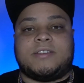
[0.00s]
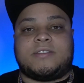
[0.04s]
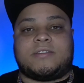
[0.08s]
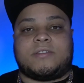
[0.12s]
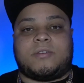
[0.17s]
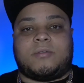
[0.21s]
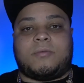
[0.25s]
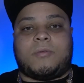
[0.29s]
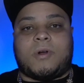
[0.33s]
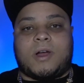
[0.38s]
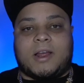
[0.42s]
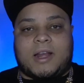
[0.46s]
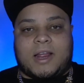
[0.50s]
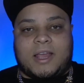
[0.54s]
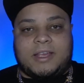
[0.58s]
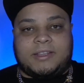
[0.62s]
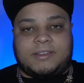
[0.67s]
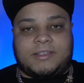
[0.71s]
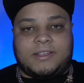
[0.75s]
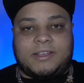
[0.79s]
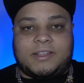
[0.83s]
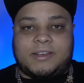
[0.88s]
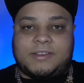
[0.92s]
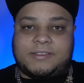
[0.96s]
So what I
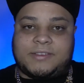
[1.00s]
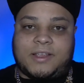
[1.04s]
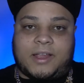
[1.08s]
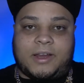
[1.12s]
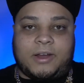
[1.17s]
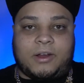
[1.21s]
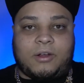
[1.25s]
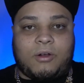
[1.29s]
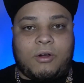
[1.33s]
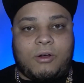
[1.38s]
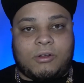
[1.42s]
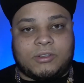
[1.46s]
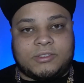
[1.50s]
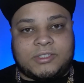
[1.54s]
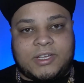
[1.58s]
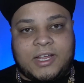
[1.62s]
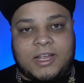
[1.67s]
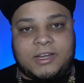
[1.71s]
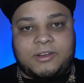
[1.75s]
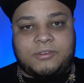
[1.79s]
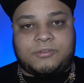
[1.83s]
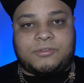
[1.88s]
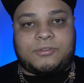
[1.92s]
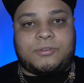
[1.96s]
did is I called
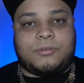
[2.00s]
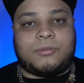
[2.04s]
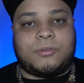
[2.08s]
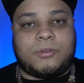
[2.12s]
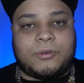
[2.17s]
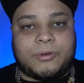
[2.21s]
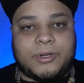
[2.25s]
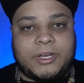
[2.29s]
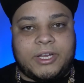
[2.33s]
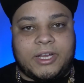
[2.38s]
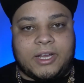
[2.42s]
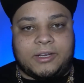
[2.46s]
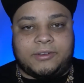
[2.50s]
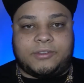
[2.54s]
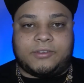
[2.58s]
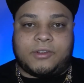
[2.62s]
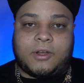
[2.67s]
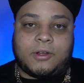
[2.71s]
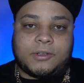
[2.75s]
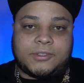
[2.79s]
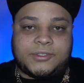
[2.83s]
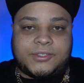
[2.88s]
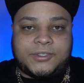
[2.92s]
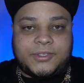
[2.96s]
Daniel's Jewelry, I
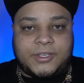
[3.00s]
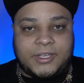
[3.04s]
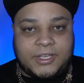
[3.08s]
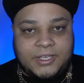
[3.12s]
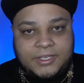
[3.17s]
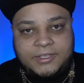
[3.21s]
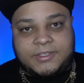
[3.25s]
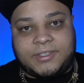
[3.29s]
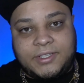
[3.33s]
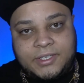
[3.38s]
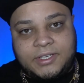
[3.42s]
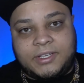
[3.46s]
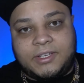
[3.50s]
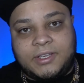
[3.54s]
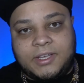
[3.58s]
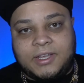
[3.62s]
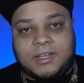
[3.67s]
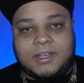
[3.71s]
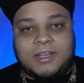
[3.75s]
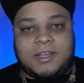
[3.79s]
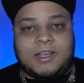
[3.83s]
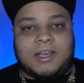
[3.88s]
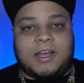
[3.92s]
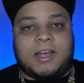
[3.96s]
talked to Easy,
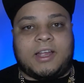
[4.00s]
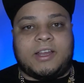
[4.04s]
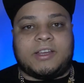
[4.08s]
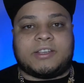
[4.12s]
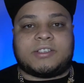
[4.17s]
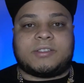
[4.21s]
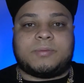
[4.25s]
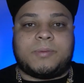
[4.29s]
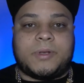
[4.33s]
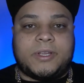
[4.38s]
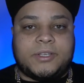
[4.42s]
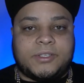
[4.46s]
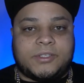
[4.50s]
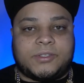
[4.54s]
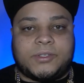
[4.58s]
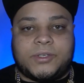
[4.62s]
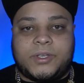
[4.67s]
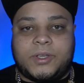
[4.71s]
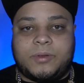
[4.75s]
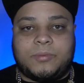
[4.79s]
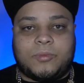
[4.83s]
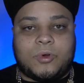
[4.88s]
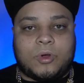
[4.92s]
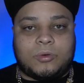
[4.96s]
I explained
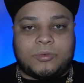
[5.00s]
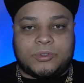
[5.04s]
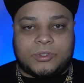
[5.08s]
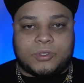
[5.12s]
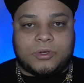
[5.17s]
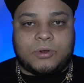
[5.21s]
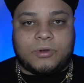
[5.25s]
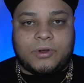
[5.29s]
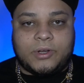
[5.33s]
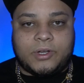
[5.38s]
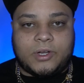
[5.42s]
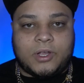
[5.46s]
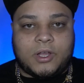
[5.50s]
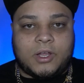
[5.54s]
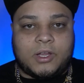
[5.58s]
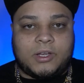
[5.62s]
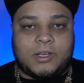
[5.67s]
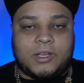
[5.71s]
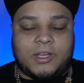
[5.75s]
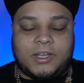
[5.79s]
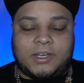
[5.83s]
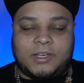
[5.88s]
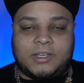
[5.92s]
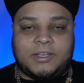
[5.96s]
to him what was going
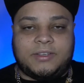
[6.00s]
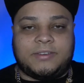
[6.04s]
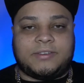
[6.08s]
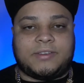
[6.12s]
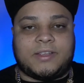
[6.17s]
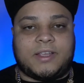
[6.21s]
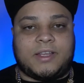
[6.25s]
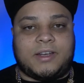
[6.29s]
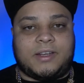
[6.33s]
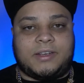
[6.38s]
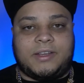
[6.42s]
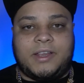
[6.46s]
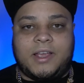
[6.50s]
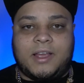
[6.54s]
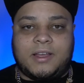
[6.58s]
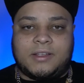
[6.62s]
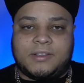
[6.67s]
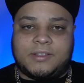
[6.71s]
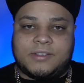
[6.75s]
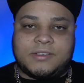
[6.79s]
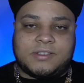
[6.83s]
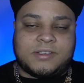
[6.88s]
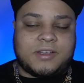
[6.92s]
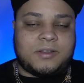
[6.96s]
on, and he said, yeah,
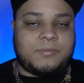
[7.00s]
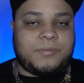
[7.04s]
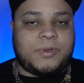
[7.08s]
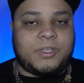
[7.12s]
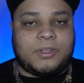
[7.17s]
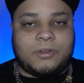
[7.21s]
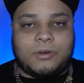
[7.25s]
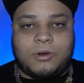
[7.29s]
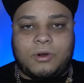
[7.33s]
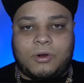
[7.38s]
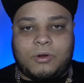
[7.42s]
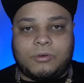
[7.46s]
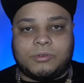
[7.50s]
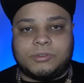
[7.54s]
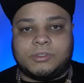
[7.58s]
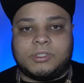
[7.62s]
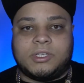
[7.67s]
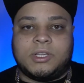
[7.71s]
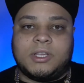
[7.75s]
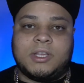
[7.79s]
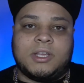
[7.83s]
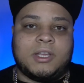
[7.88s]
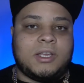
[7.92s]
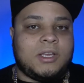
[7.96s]
send me the gold.
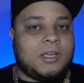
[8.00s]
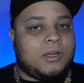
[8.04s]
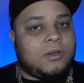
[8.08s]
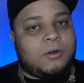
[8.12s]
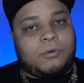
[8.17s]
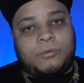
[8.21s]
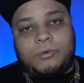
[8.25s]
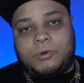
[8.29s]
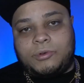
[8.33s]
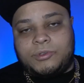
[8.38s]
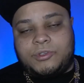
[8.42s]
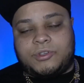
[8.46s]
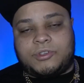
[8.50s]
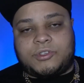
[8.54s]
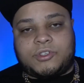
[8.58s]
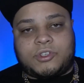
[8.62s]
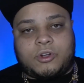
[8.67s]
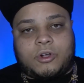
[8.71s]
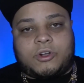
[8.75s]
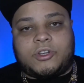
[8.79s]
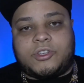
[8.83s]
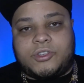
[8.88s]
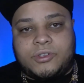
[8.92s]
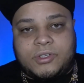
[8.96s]
We'll
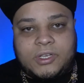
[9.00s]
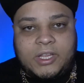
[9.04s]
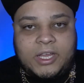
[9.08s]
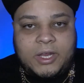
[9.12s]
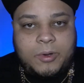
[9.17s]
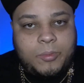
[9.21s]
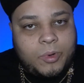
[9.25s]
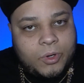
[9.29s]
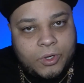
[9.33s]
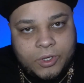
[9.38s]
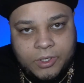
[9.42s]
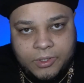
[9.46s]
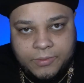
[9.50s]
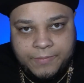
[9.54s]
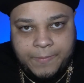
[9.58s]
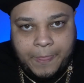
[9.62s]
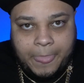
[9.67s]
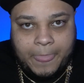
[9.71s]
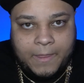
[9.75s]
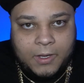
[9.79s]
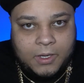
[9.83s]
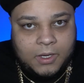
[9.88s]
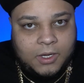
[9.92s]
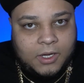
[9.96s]
just charge you labor,
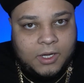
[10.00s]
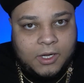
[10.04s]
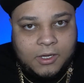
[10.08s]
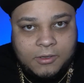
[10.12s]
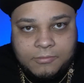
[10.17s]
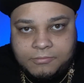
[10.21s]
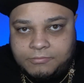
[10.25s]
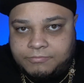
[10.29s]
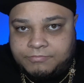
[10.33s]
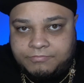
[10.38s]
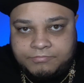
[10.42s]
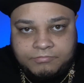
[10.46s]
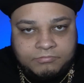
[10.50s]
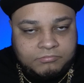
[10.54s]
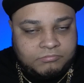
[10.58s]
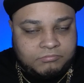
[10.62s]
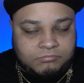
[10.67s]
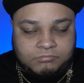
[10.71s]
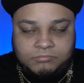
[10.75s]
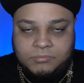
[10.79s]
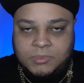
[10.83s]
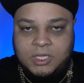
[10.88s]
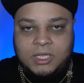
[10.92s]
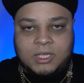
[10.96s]
and
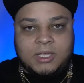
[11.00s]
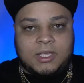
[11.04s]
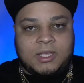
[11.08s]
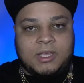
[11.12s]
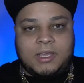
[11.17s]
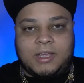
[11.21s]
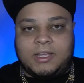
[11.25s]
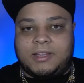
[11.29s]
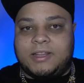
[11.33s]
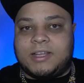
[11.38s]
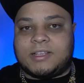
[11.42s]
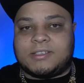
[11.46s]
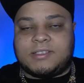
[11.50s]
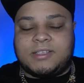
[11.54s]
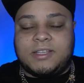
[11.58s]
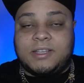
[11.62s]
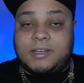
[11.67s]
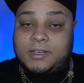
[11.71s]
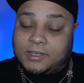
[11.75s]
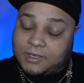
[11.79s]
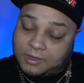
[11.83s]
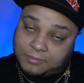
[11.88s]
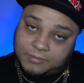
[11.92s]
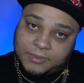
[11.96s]
that's
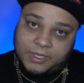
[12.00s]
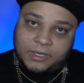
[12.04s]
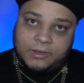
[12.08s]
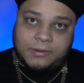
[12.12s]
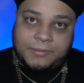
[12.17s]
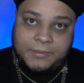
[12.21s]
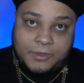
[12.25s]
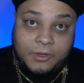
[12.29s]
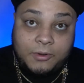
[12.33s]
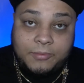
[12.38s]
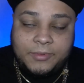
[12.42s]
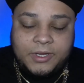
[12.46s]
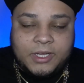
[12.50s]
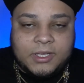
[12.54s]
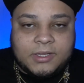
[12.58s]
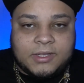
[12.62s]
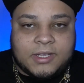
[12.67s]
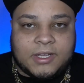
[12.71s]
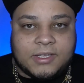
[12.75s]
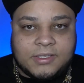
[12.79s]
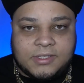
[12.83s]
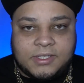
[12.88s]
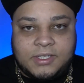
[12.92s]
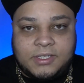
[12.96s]
it. And I'm like, oh
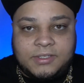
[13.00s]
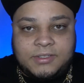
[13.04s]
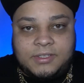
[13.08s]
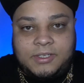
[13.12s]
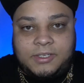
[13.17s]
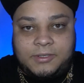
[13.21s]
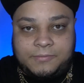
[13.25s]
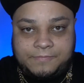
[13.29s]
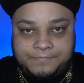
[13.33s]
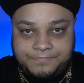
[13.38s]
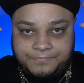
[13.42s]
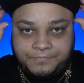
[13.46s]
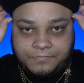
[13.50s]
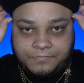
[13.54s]
man, that's easy.